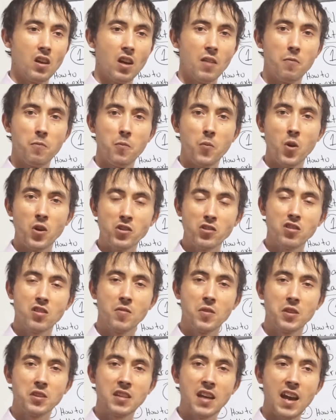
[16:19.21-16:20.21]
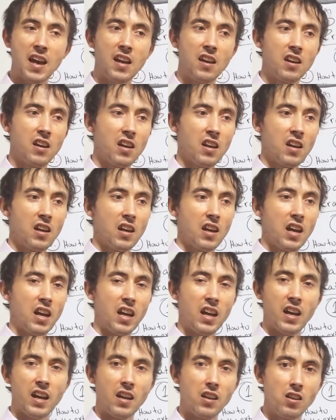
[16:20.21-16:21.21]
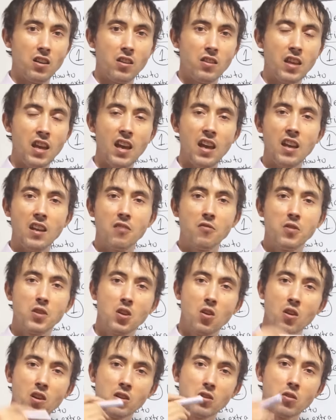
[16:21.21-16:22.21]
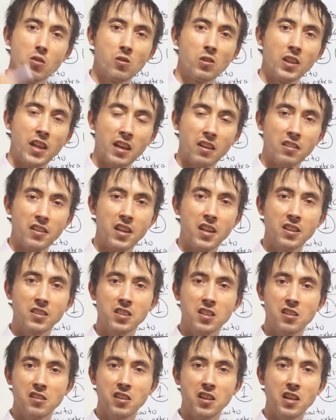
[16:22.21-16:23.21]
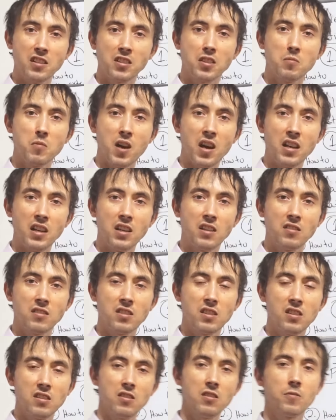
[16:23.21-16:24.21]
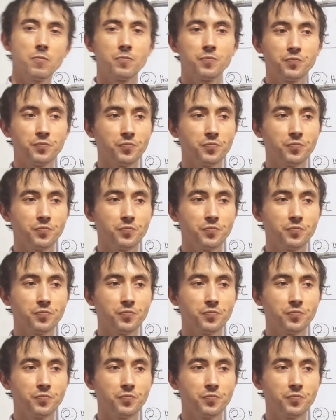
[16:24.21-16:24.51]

a portion of the site. And then if you go to Google Analytics under Custom Audiences